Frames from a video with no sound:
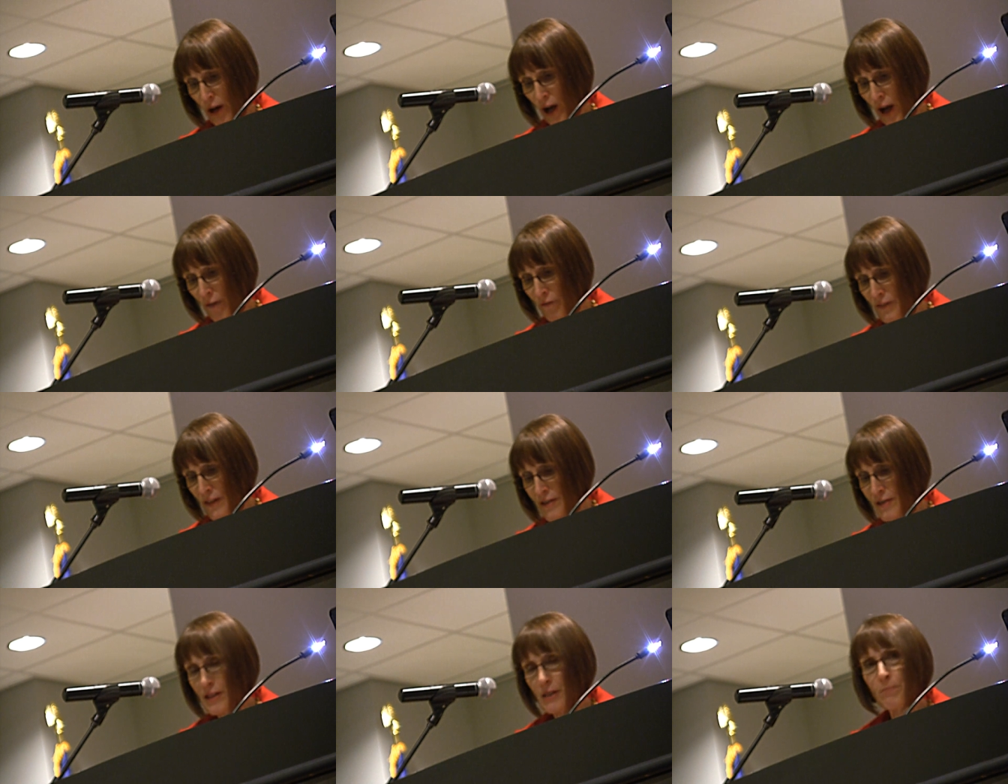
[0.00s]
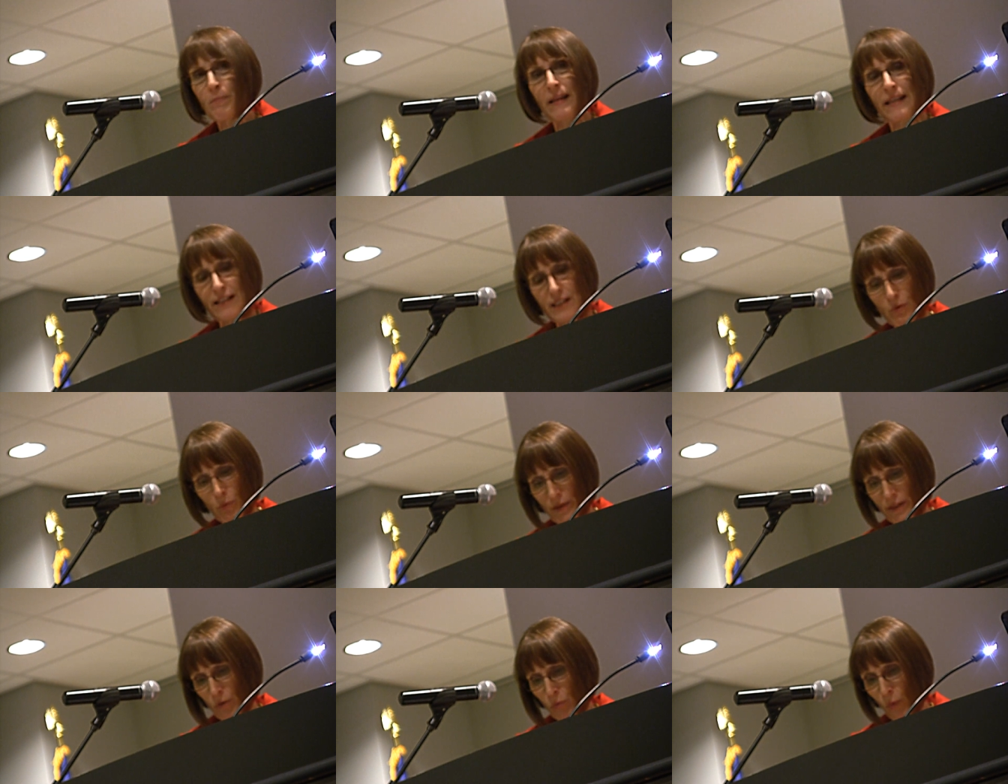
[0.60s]
often
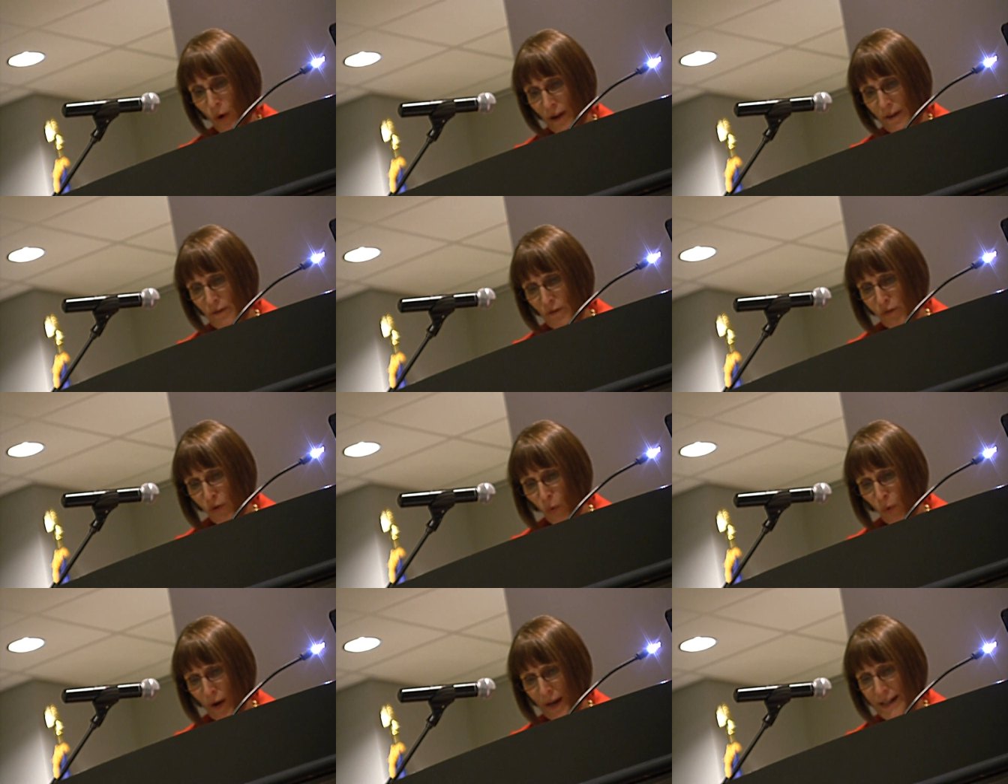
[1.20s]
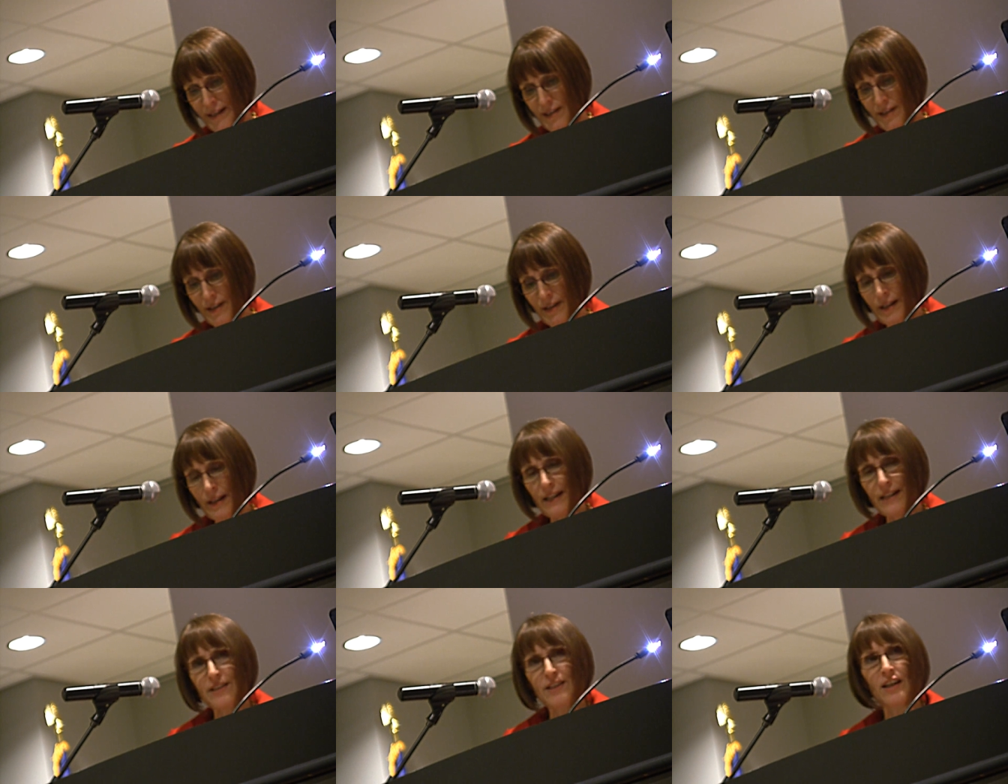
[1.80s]
speaks with one voice
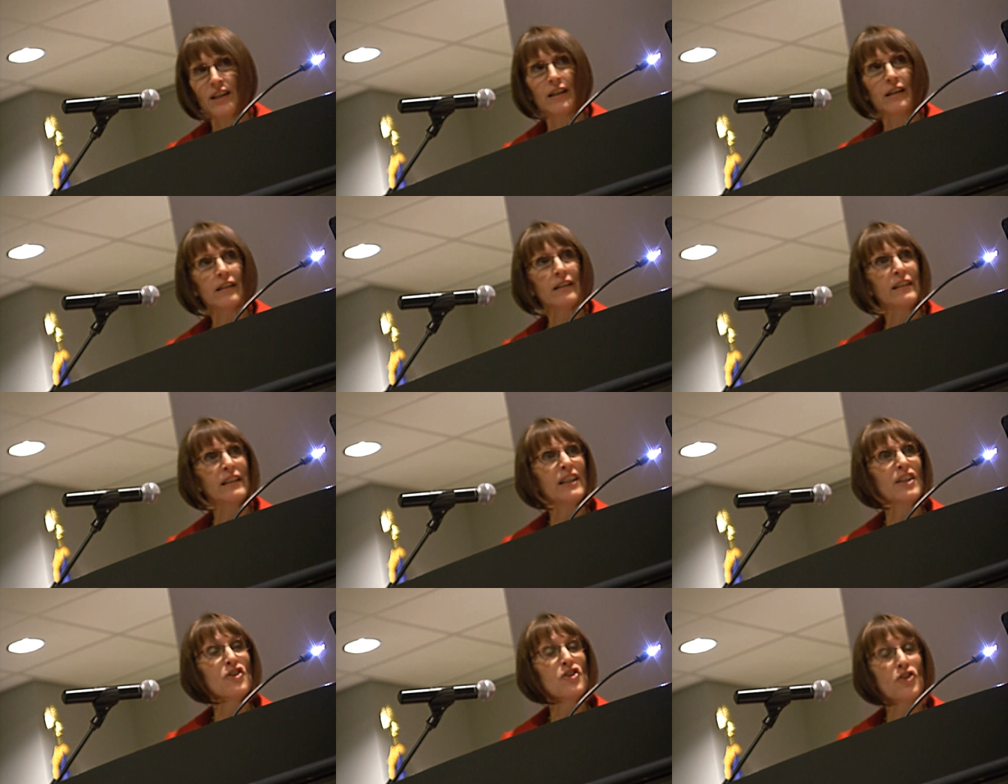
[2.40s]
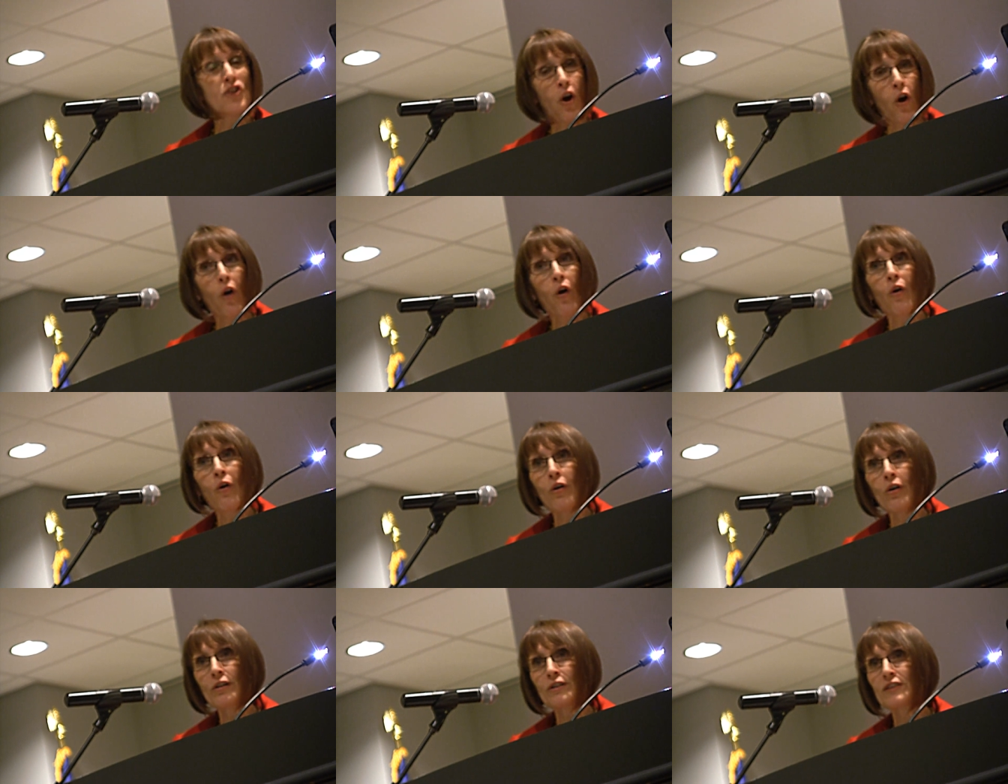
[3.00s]
to
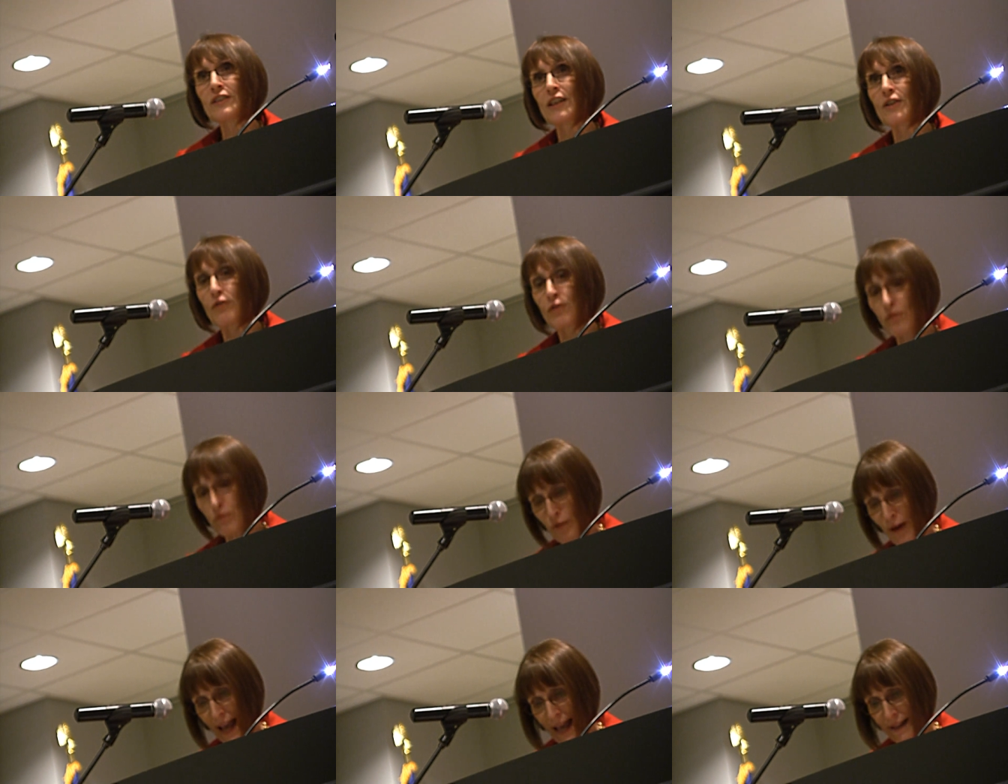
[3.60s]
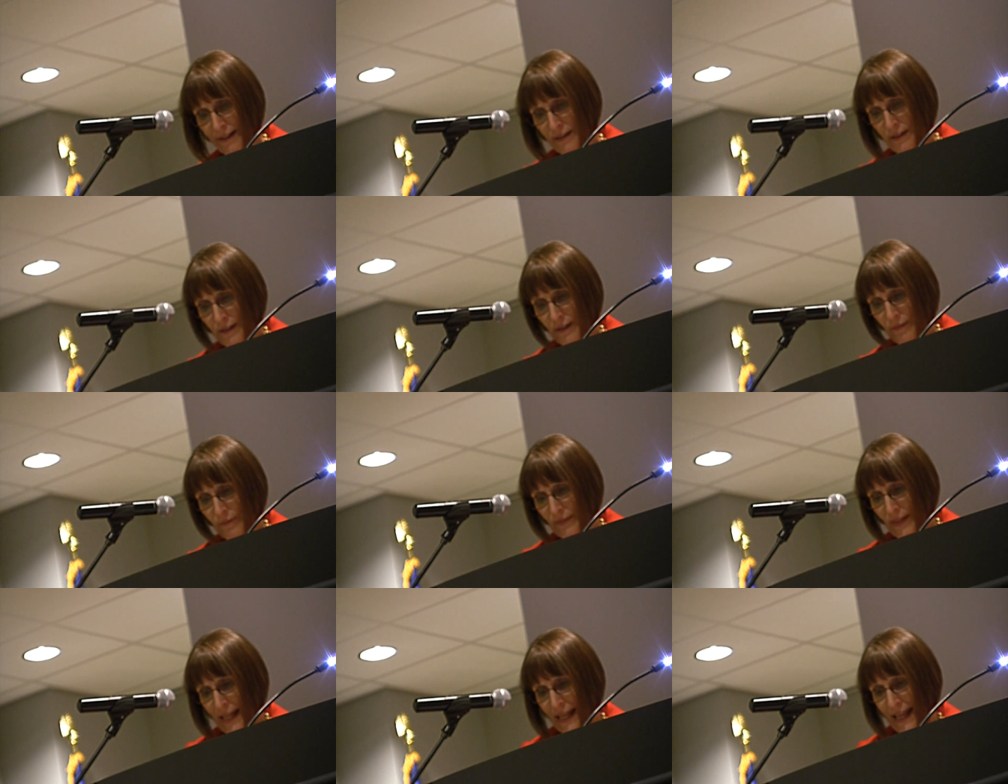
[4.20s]
cajole, to threaten,